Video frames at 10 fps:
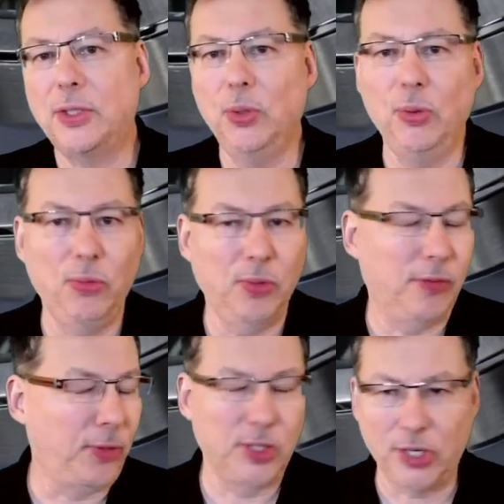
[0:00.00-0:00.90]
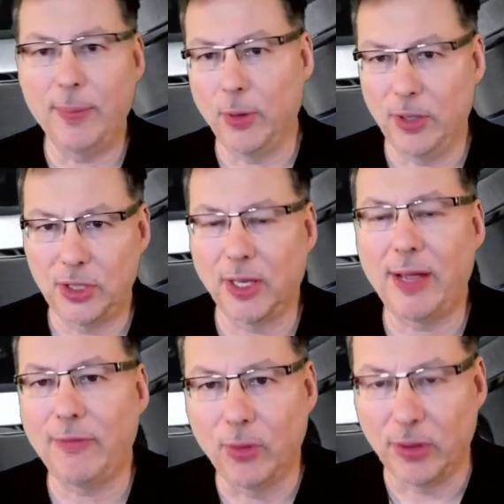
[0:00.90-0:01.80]
to, for example, the July
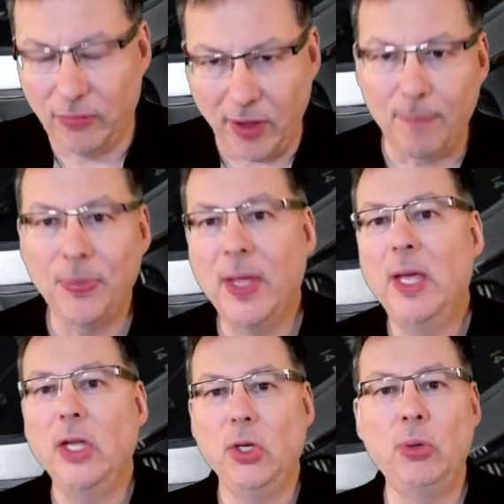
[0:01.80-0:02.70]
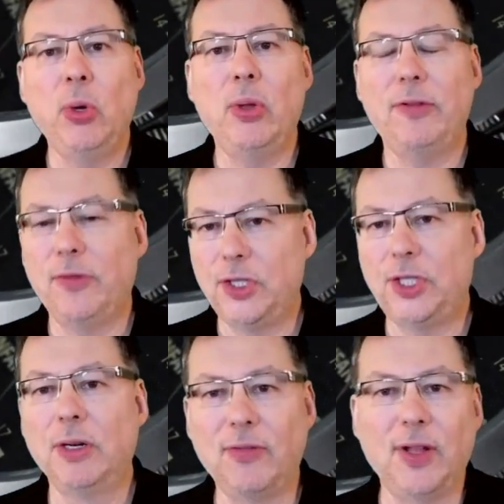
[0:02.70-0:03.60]
fourth event, you know that for
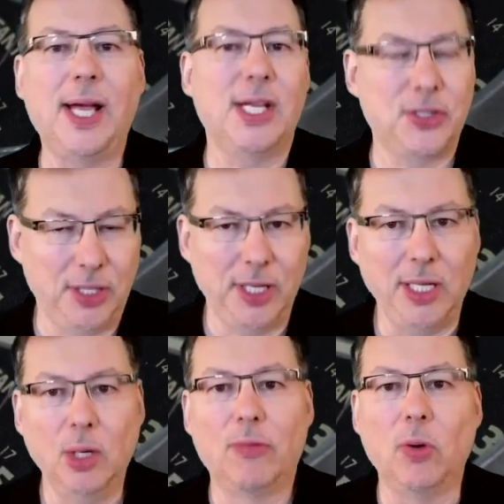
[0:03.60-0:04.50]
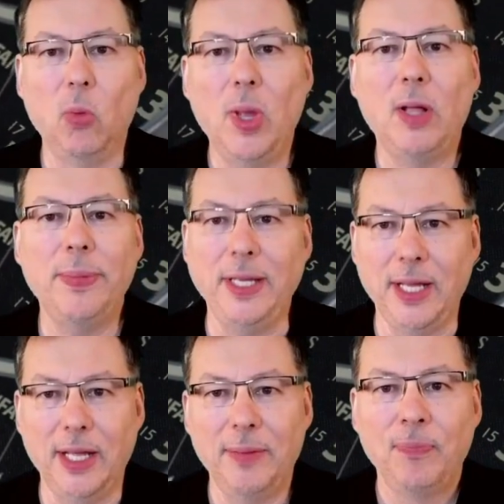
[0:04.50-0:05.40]
sheer velocity, the overwhelming
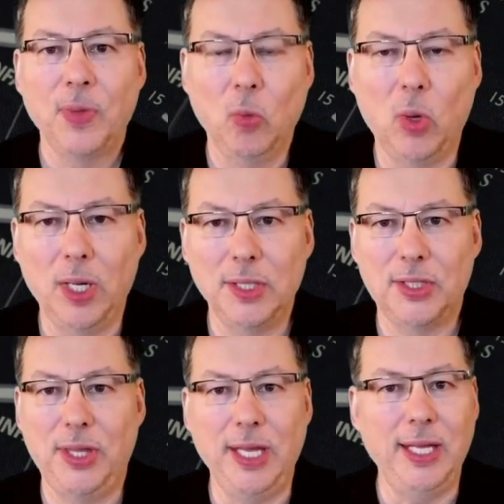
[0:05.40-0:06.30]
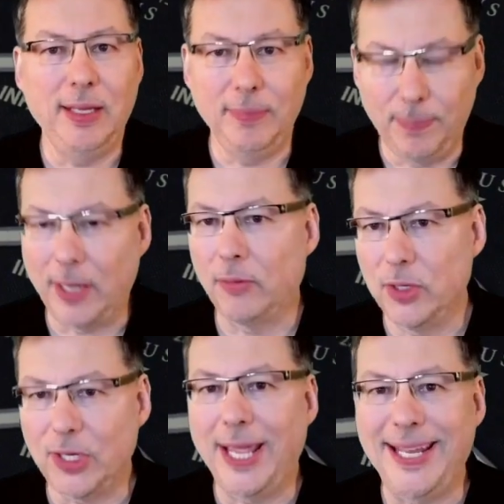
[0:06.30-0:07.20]
hit was the
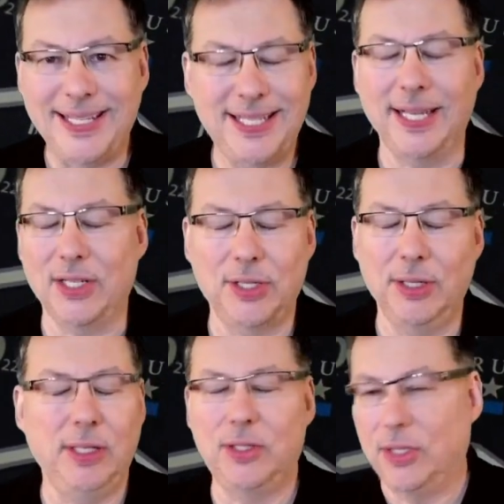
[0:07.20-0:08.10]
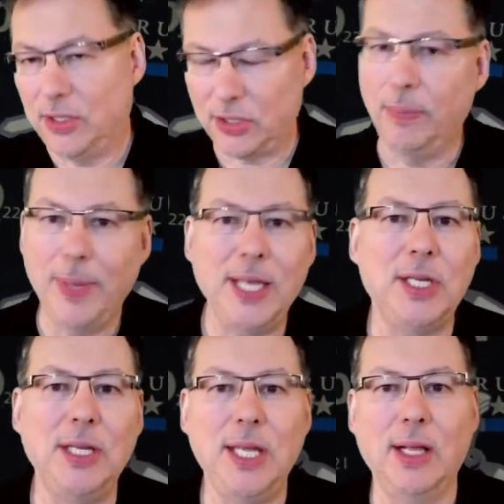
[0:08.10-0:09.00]
Benrus eight six, and it's, it's an
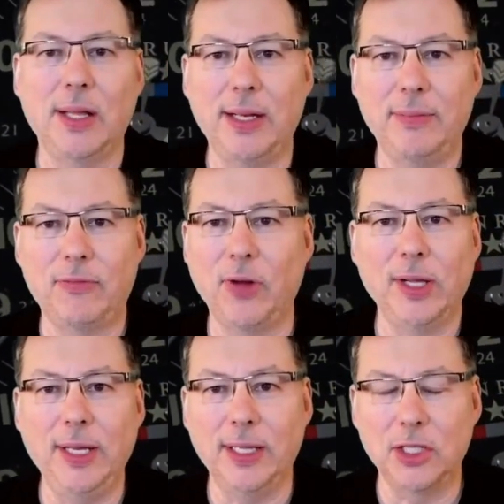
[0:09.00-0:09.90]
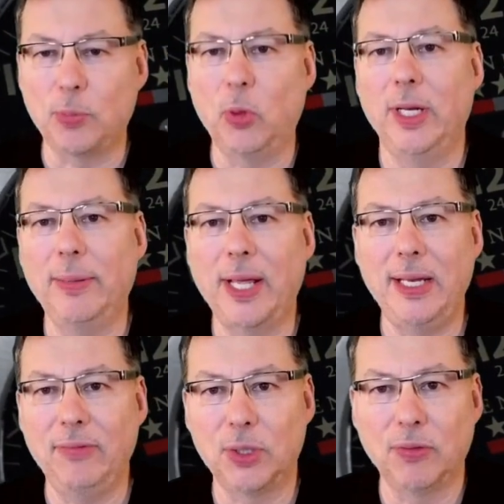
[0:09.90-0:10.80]
amazing deal, and frankly, at this point, I'm not
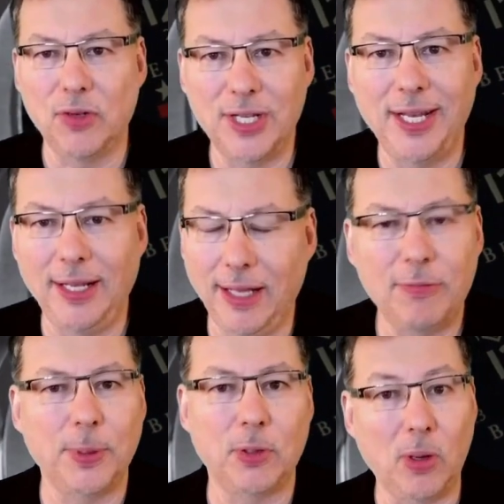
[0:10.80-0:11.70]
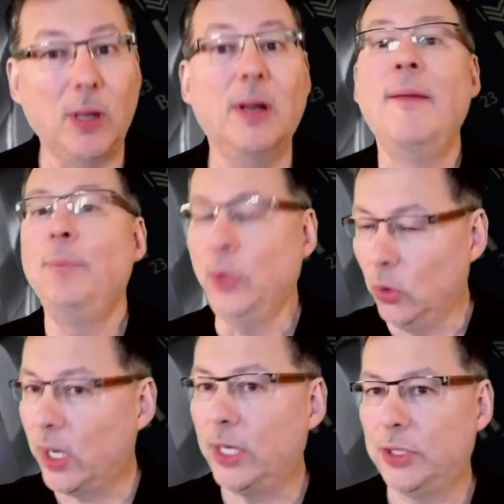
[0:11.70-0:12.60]
even sure if there's any left, but there are. You
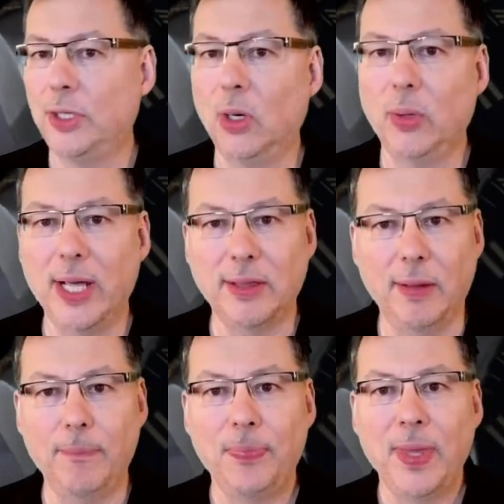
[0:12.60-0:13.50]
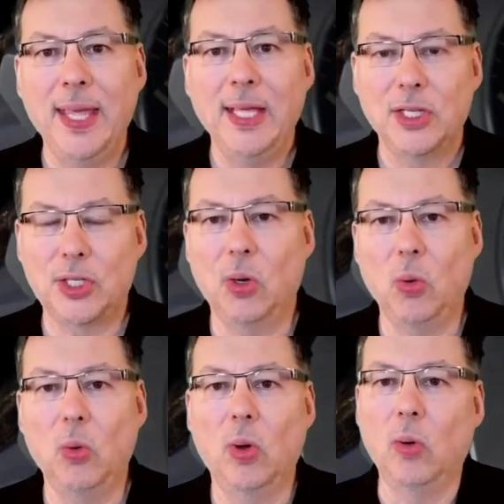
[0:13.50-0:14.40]
guys should go get them.
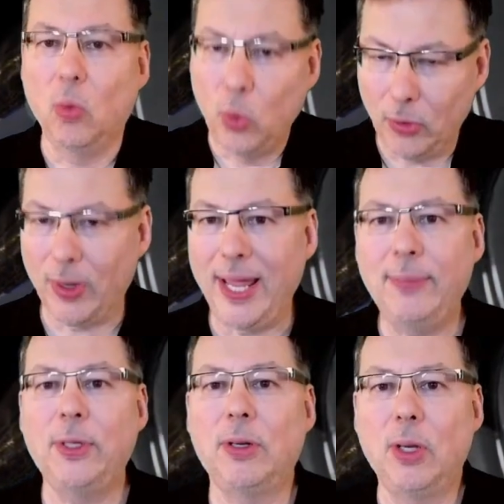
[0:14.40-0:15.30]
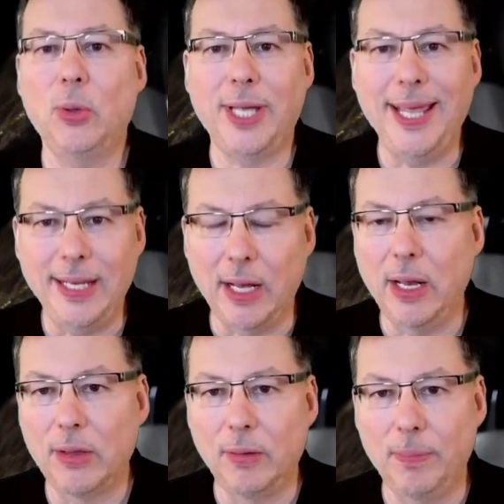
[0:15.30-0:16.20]
So we were able to locate
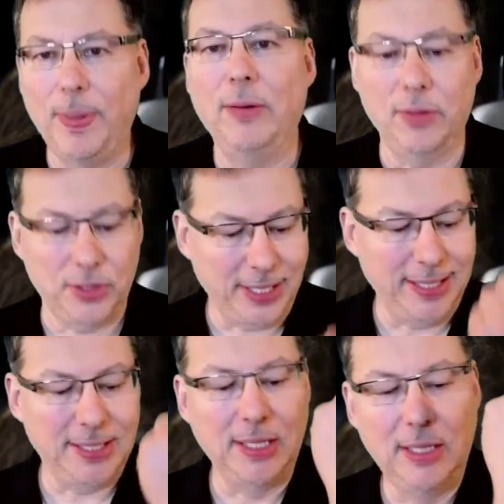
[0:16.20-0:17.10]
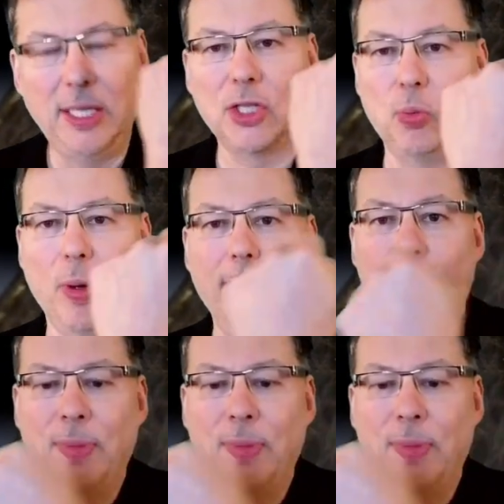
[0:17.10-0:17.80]
another Benrus, and it's this one.